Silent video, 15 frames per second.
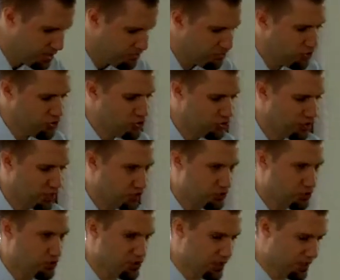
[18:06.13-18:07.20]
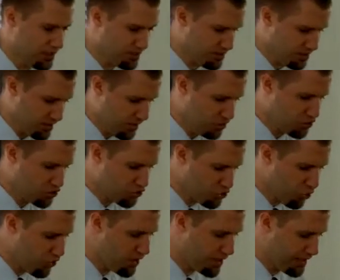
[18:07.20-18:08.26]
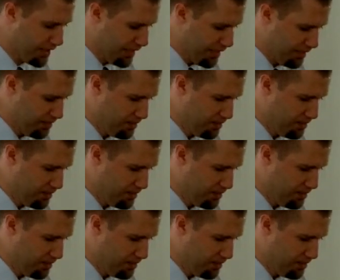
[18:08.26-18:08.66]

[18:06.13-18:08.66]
Verse 32 says, assuredly,